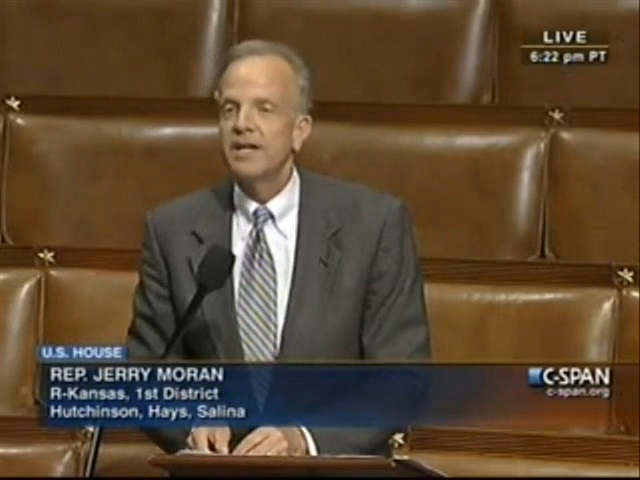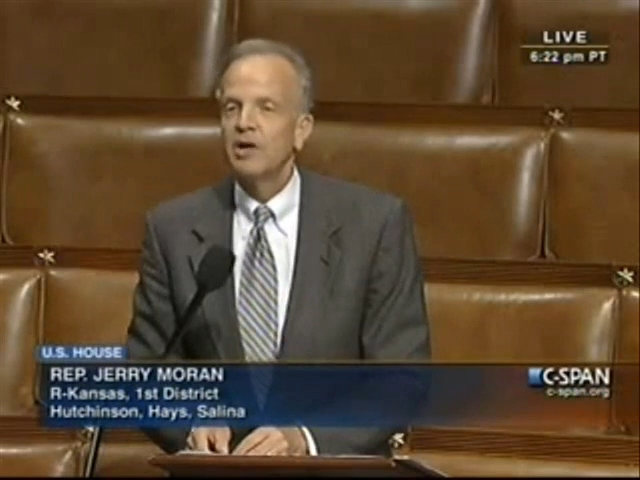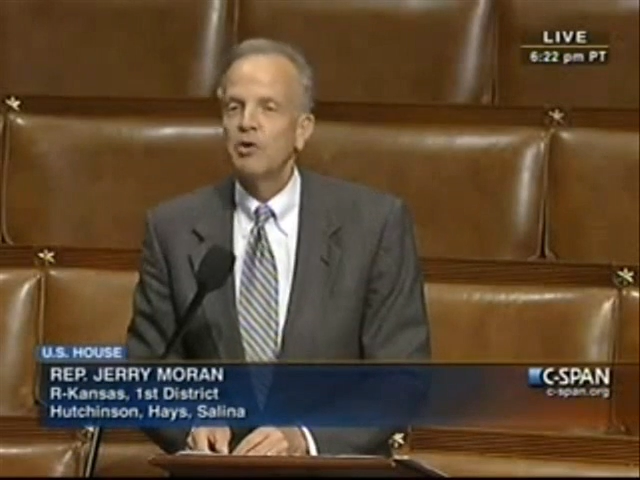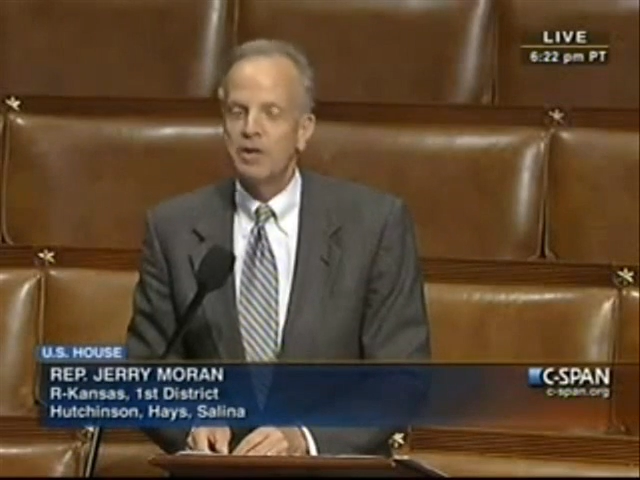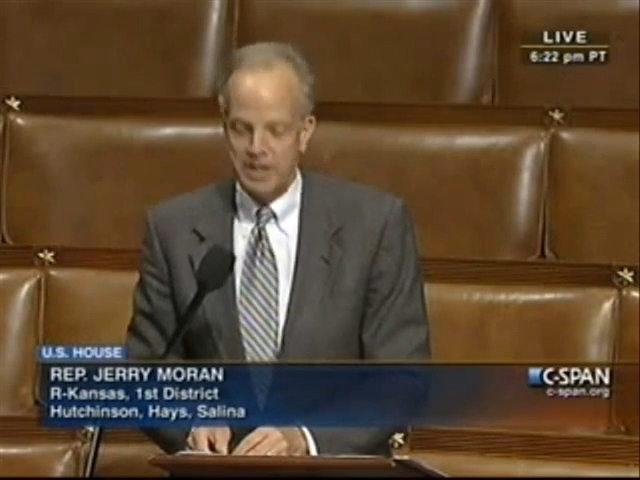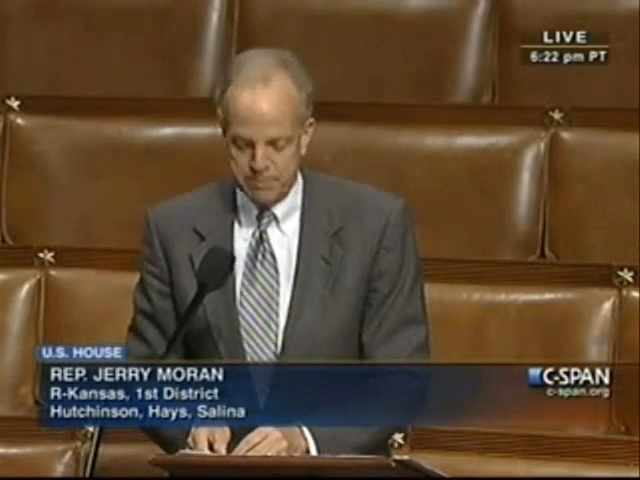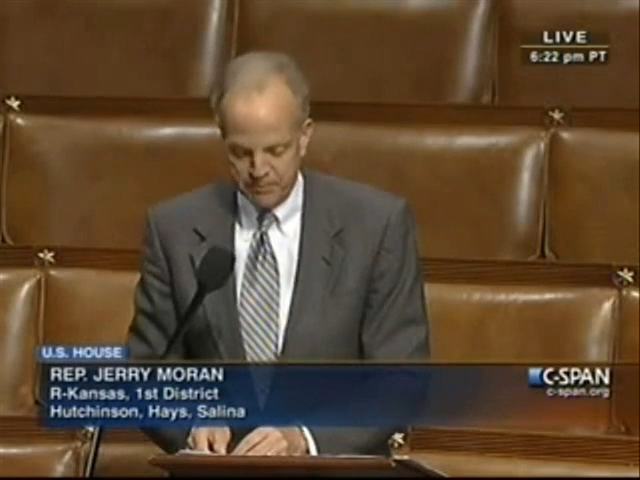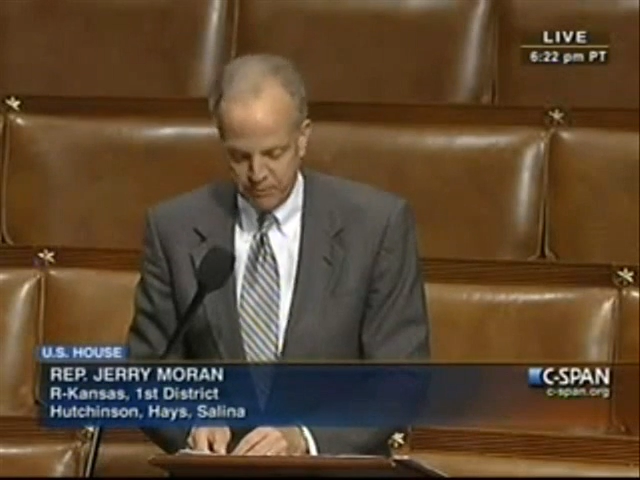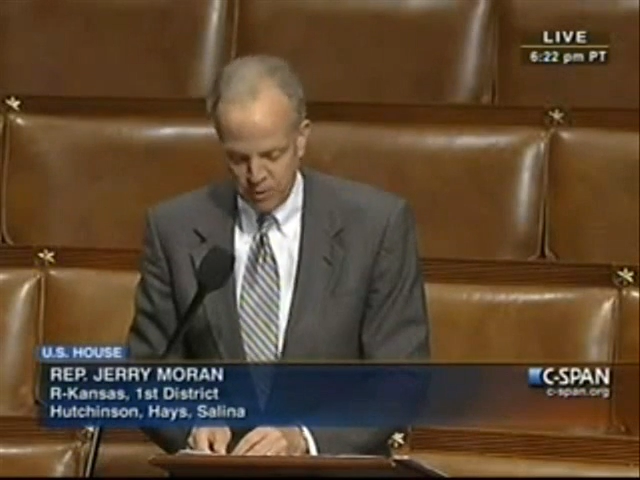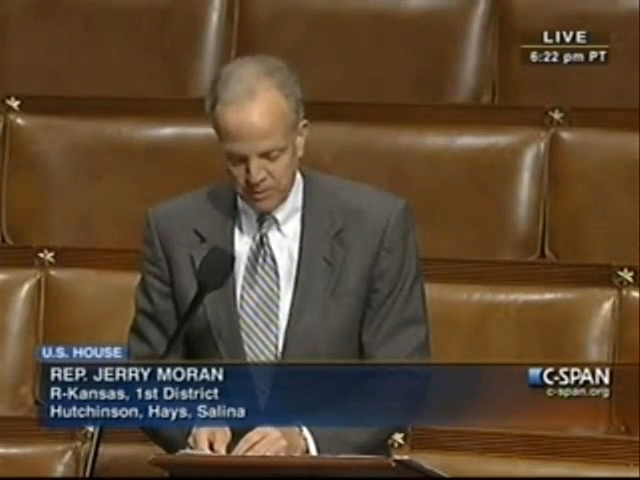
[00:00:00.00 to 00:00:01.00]
including a
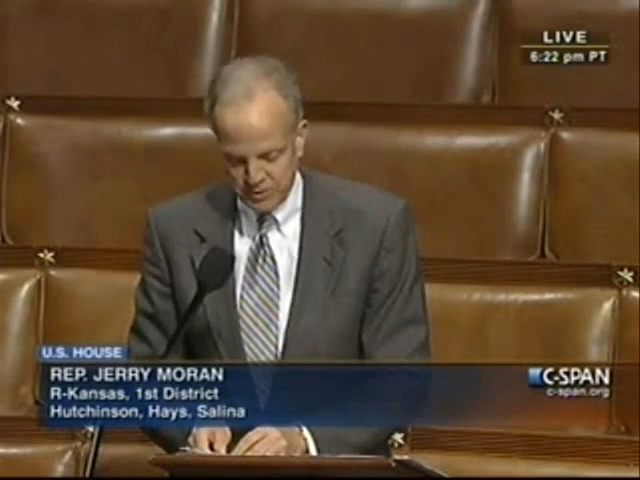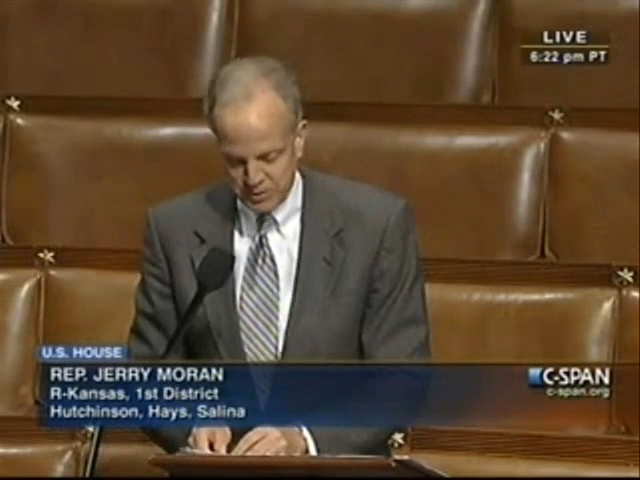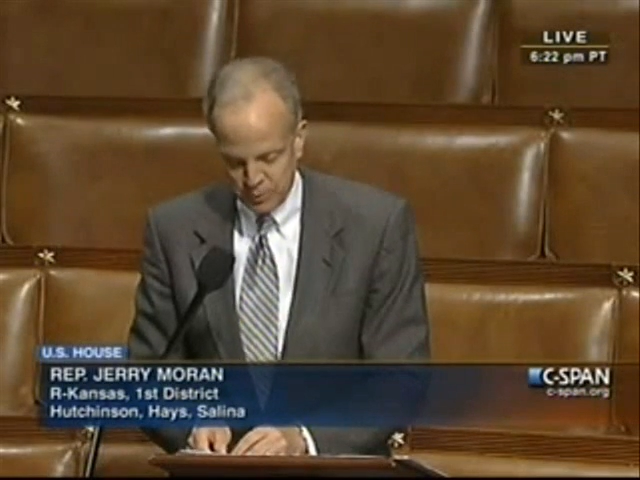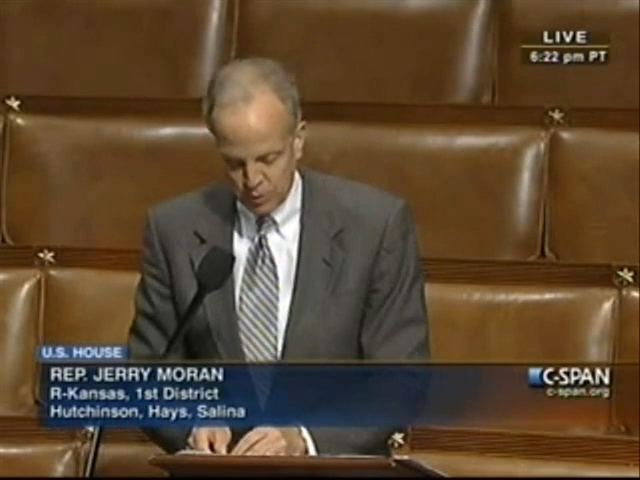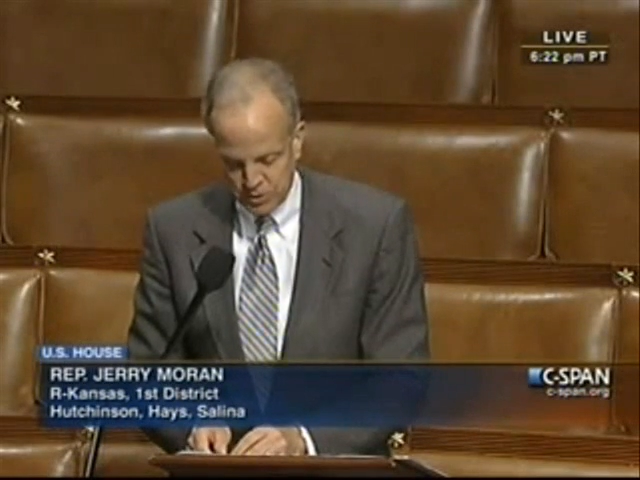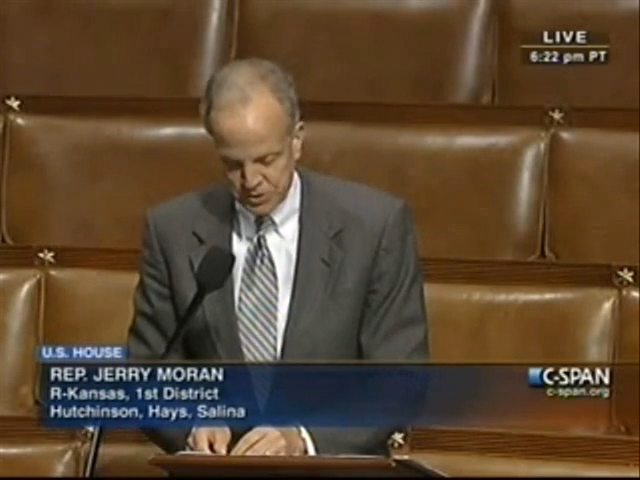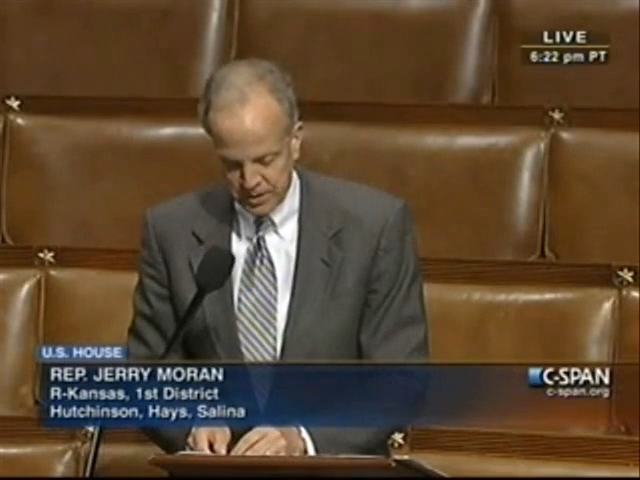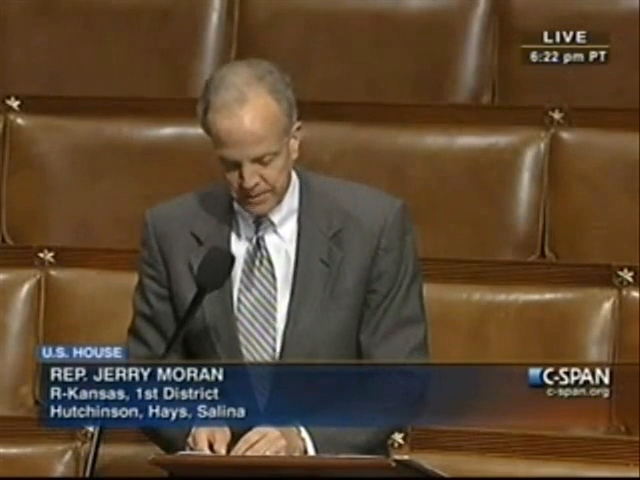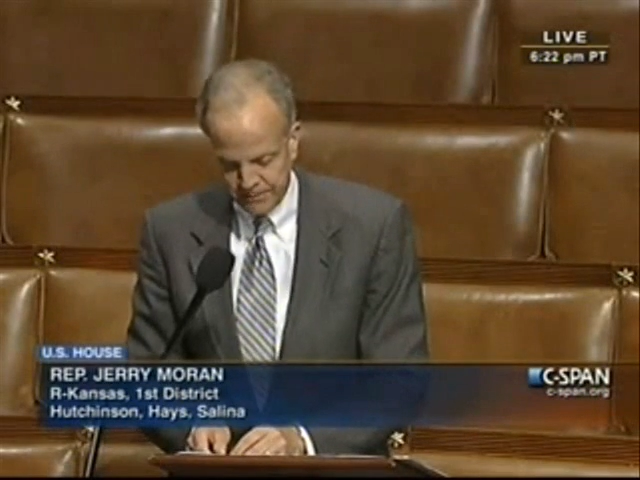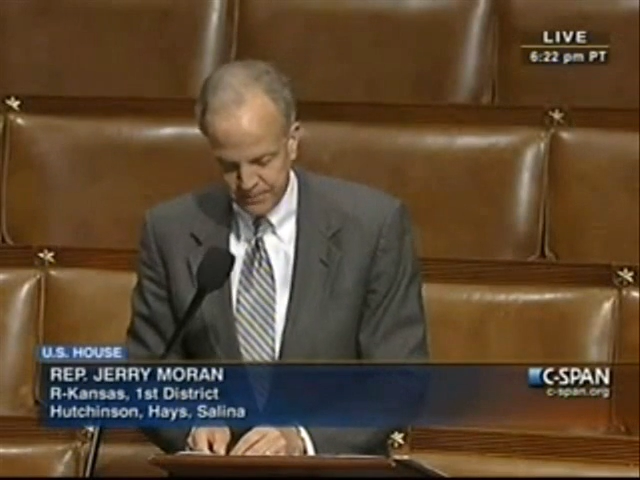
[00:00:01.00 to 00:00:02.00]
performance in
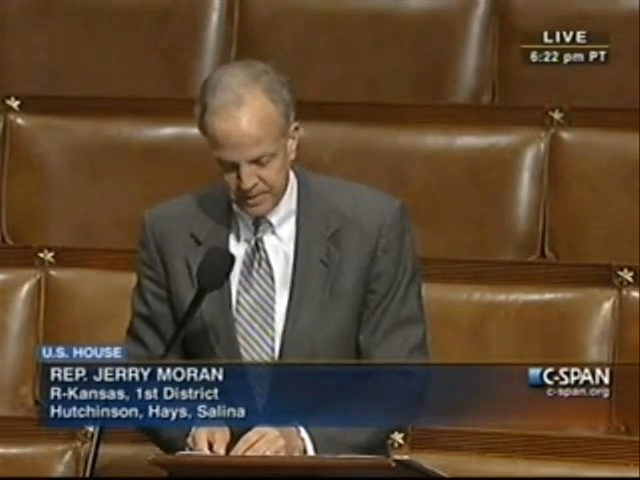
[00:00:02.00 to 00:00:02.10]
Warsaw.